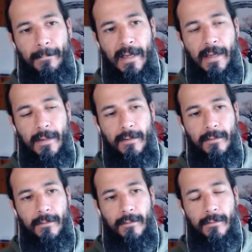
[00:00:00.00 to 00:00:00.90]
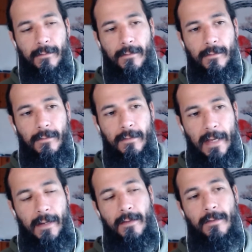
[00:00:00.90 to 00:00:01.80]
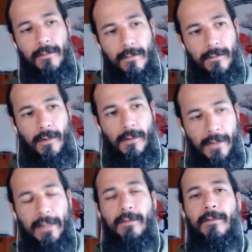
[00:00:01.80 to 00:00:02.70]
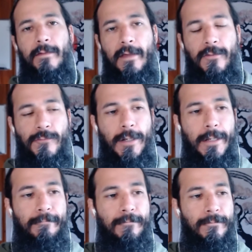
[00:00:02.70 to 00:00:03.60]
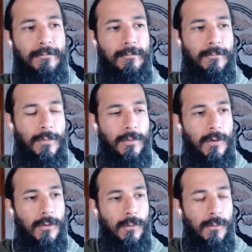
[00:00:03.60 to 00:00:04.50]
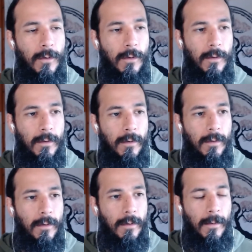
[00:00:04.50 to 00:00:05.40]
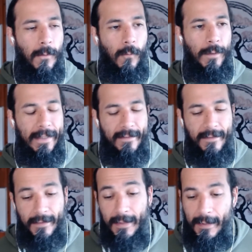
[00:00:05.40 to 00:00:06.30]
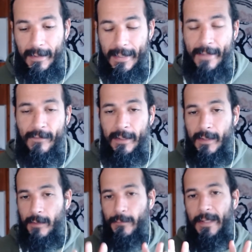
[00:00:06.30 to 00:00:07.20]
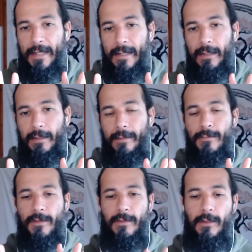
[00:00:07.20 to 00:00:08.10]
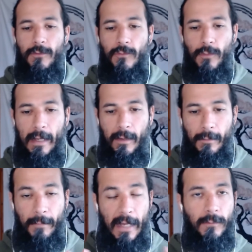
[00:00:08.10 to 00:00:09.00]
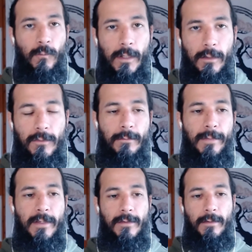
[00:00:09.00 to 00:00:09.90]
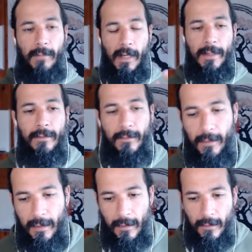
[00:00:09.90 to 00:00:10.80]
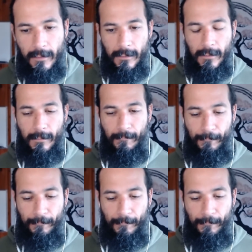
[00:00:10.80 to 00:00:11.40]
And that is correct, says Ra. So we can see, even here, we can get a glimpse into how the mind works, because the mind is